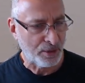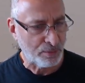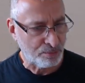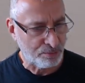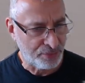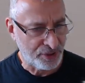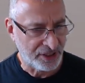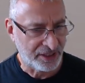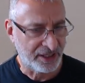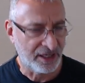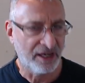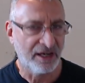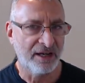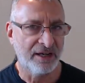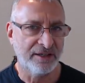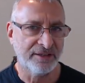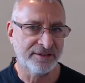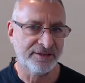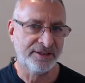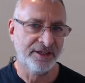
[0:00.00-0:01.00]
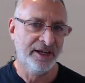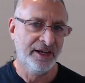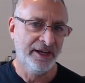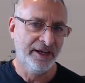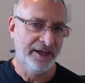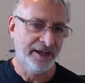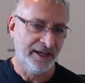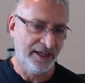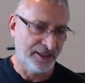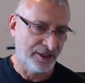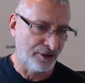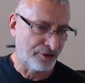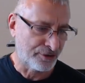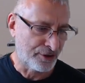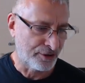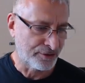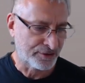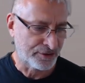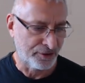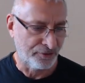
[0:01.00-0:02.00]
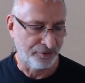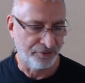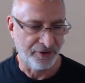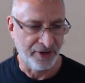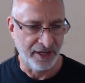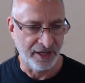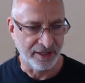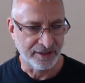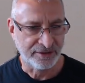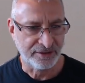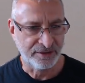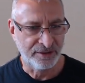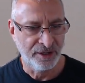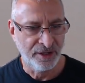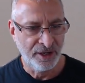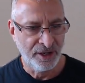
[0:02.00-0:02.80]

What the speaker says: because it all goes so fast.